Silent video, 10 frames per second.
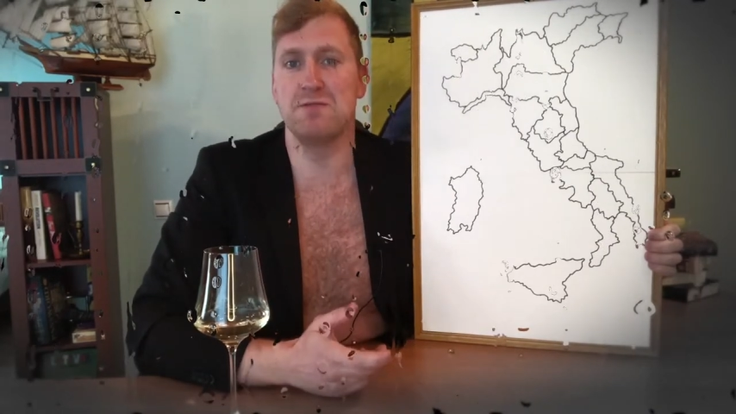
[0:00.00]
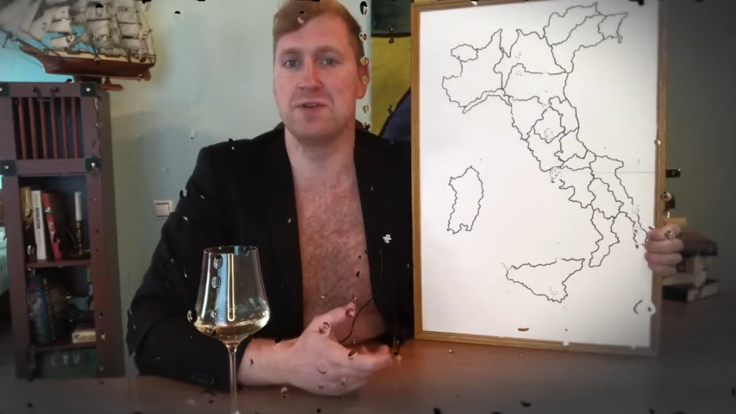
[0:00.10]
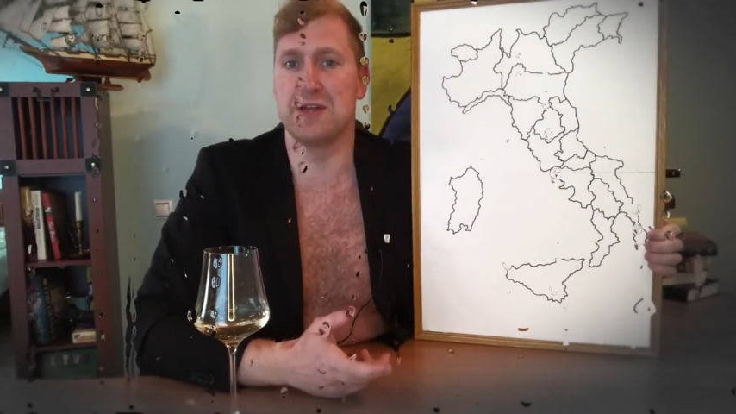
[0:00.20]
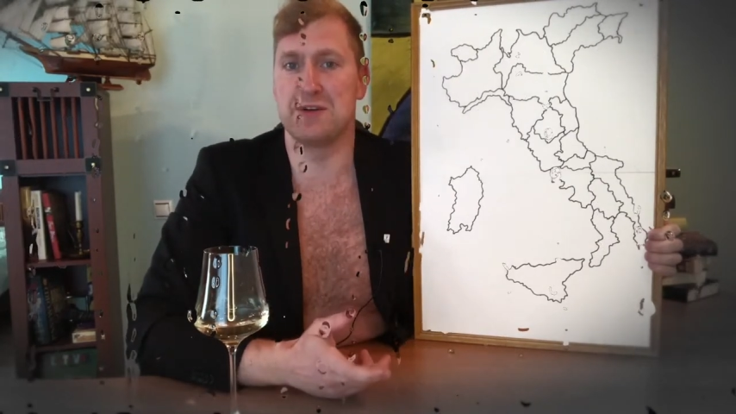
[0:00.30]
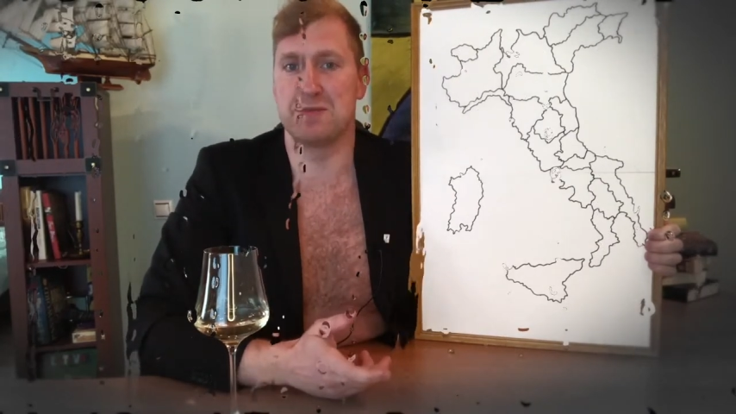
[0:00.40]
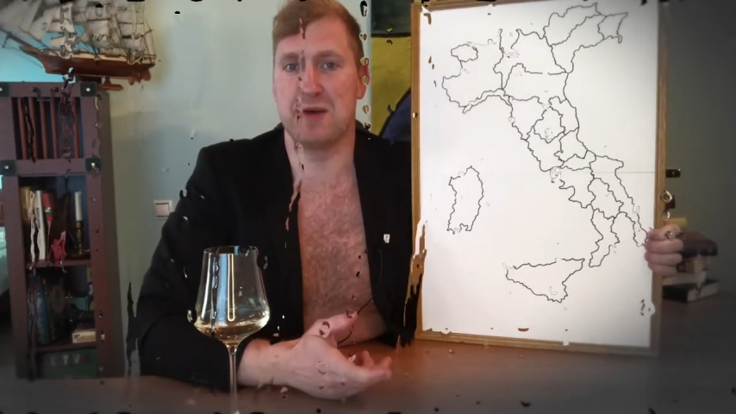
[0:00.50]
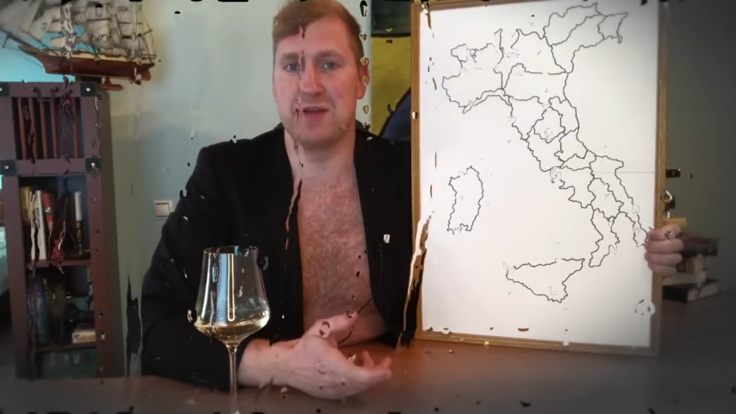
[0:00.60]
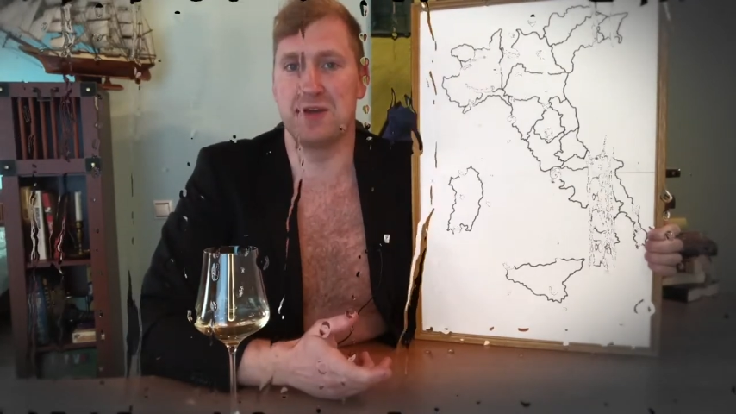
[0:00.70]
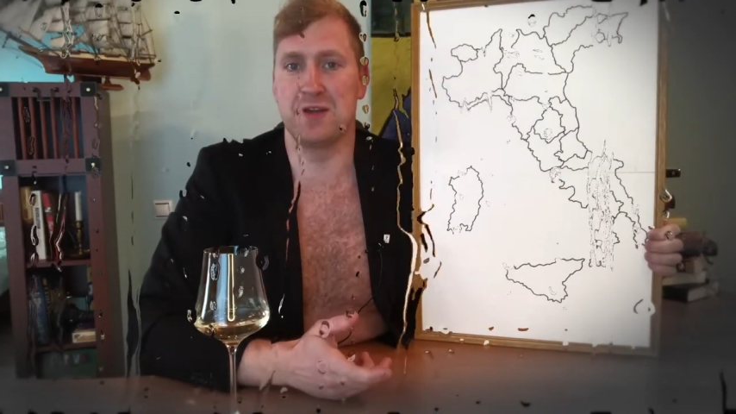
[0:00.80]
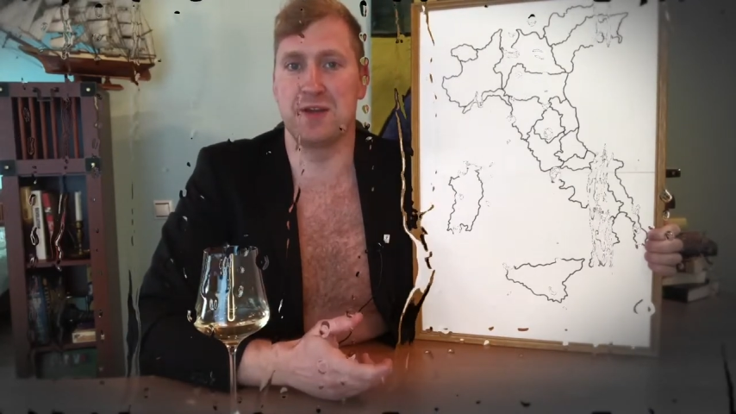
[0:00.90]
without
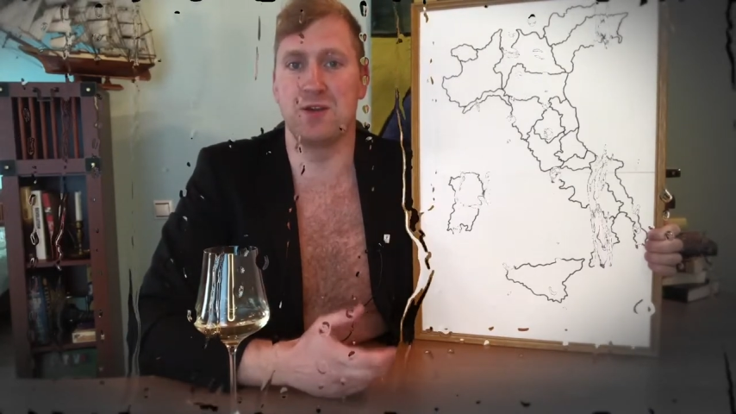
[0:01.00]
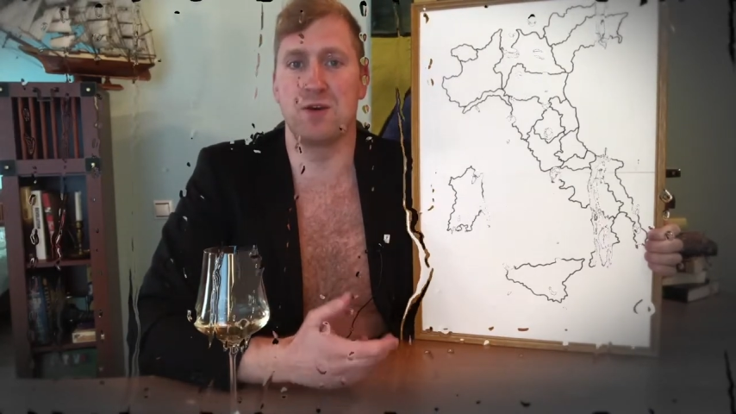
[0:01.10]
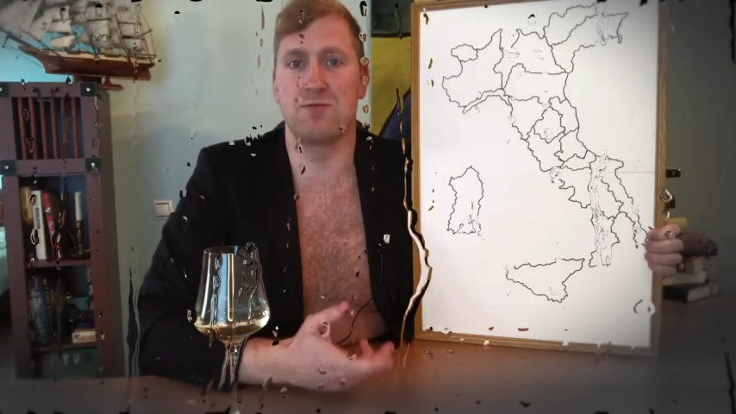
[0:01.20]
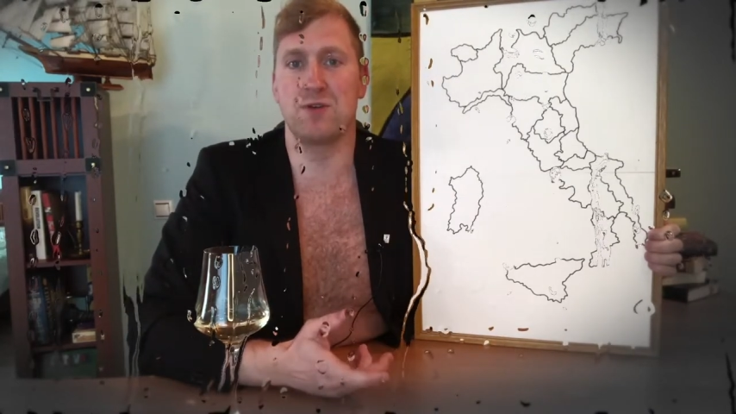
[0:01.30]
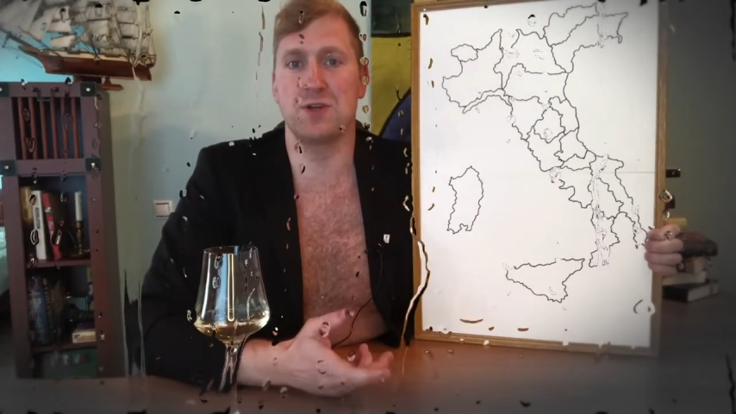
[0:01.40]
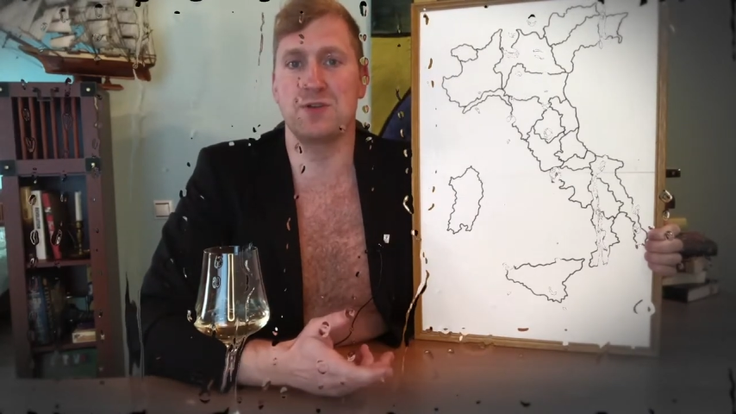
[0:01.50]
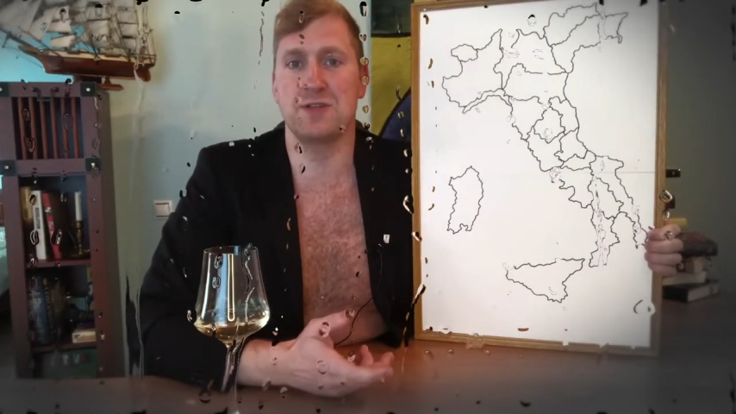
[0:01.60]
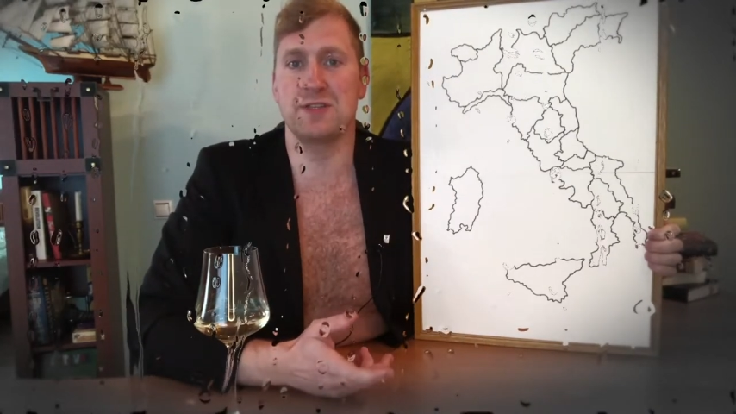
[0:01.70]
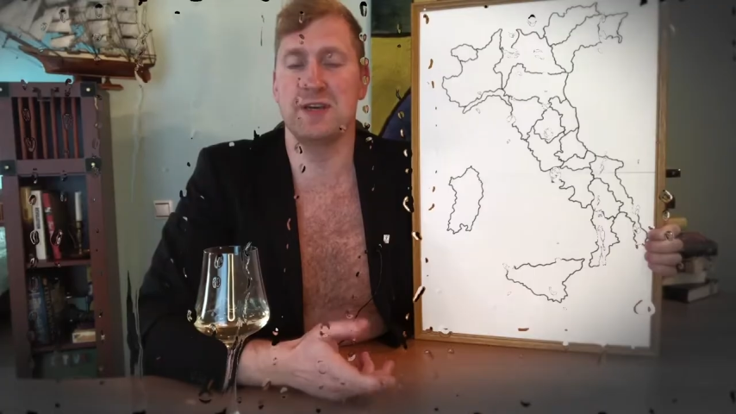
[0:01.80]
abandoning your fortress